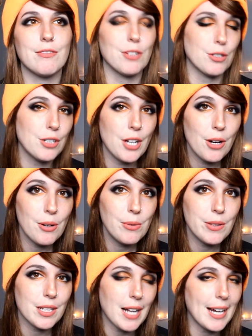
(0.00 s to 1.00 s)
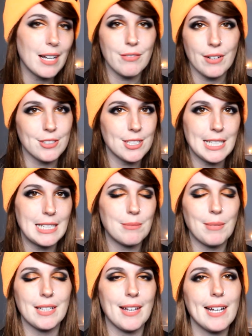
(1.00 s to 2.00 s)
Virgo that I have ever seen
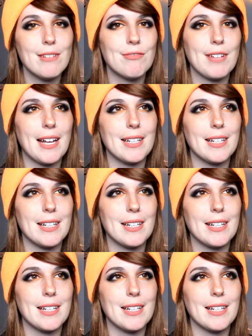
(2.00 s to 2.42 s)
in my life.